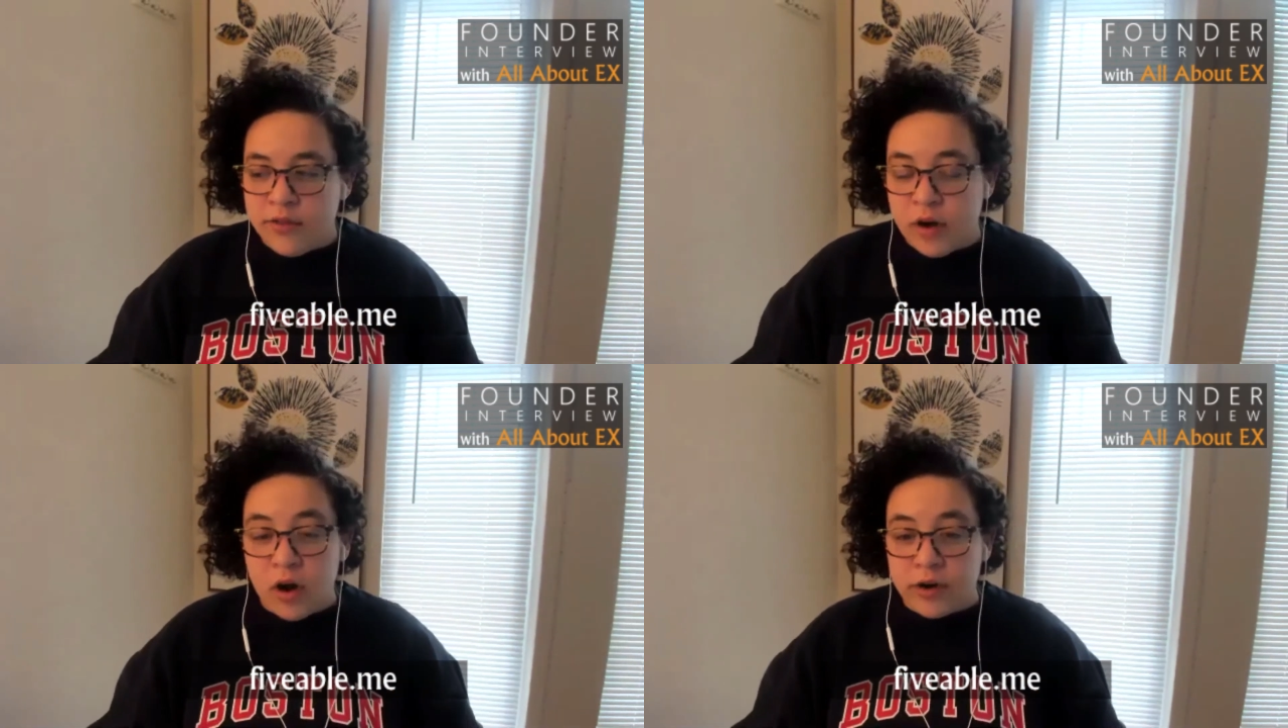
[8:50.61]

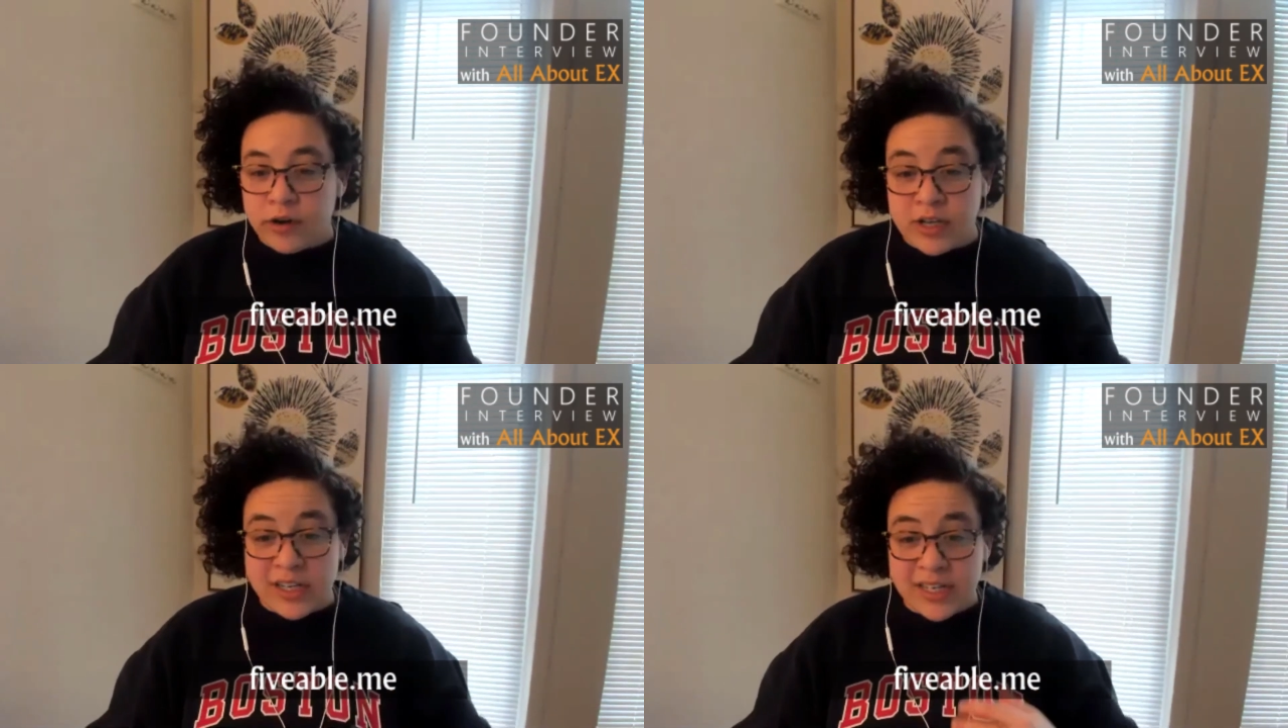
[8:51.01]
there
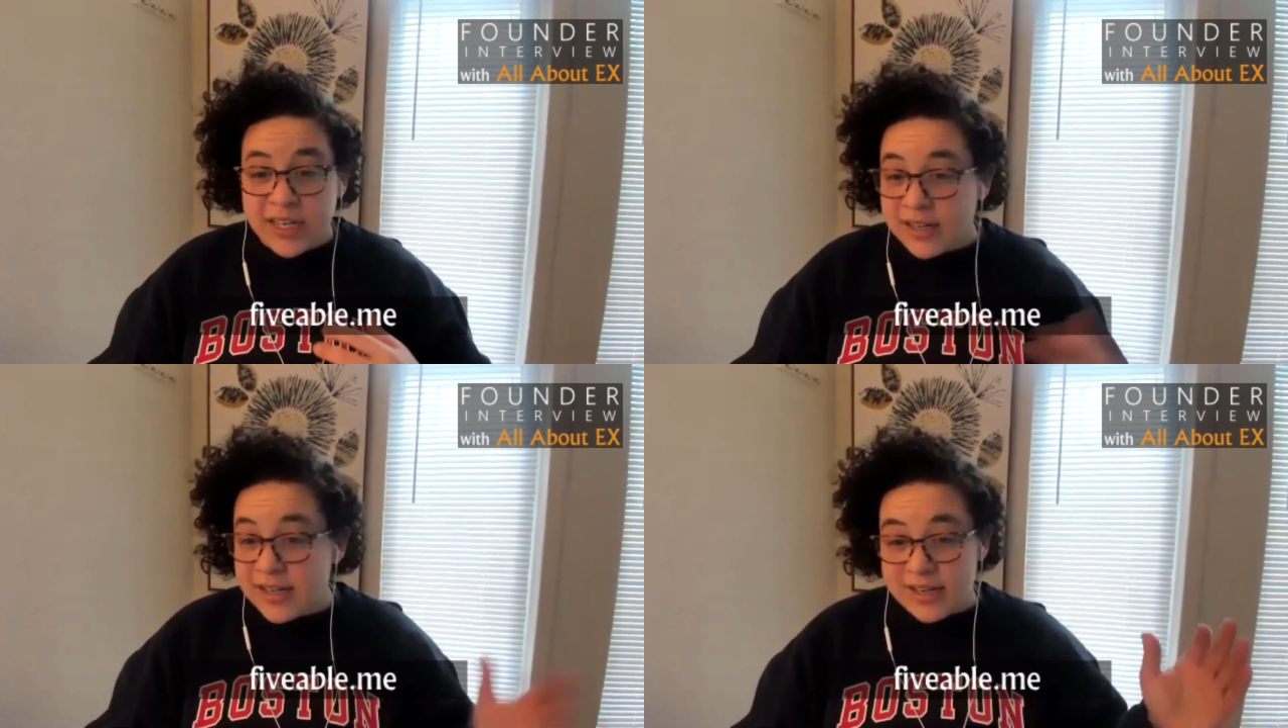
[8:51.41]
are
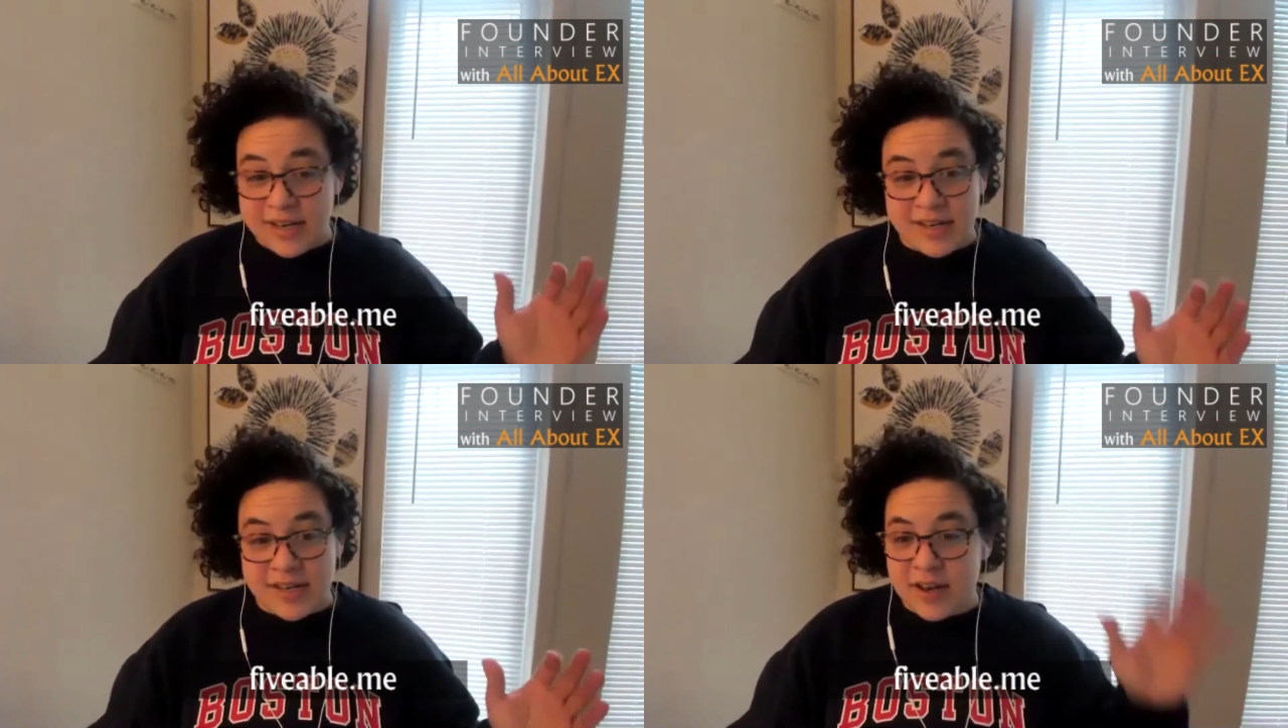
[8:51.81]

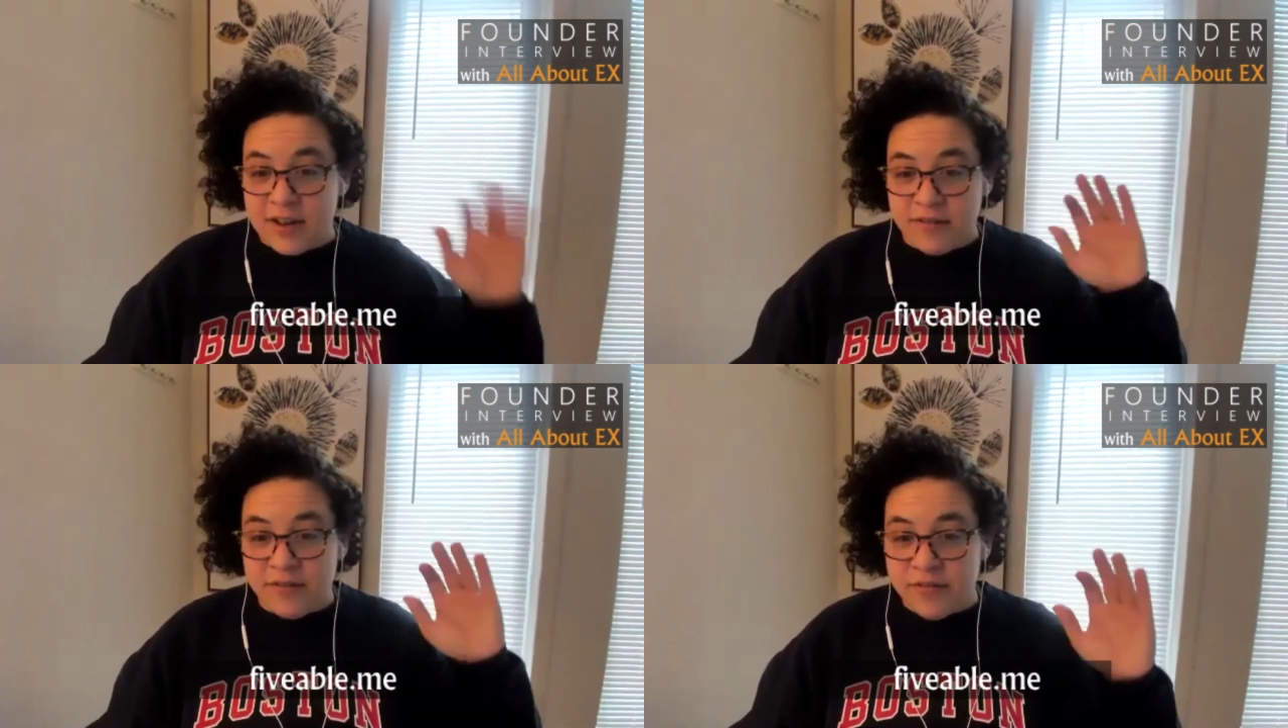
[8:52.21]
dozens
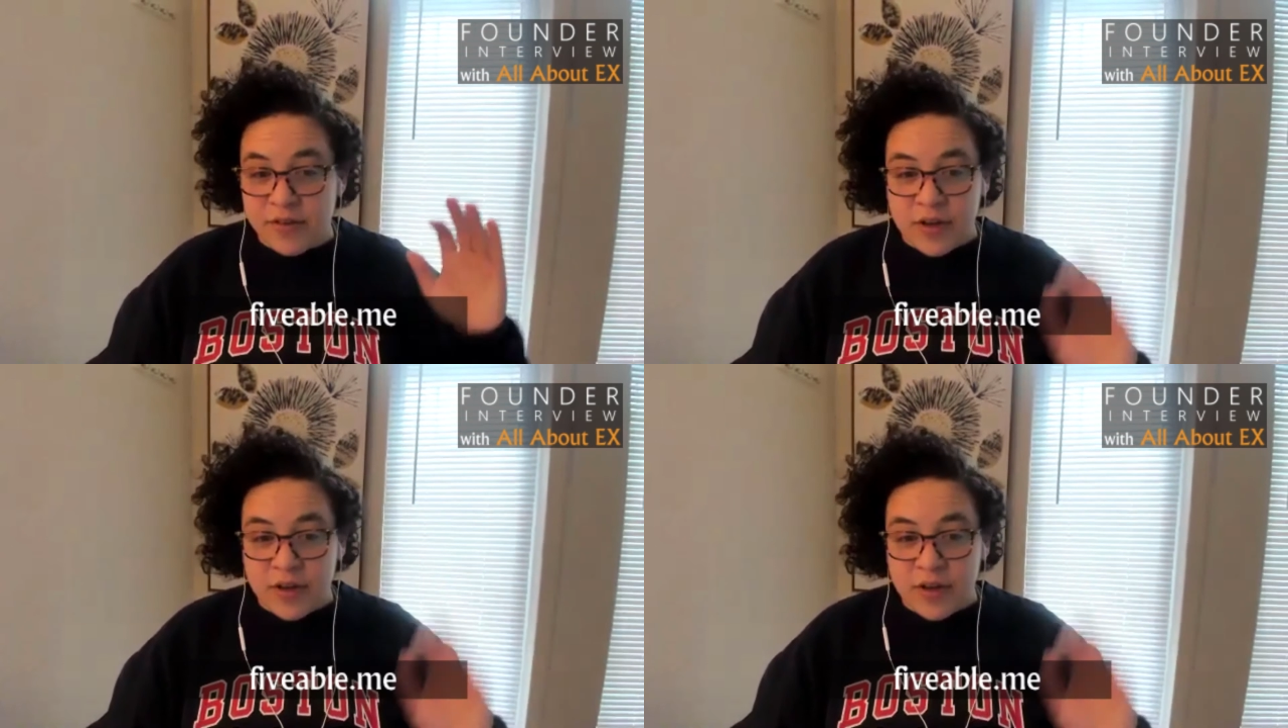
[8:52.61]
of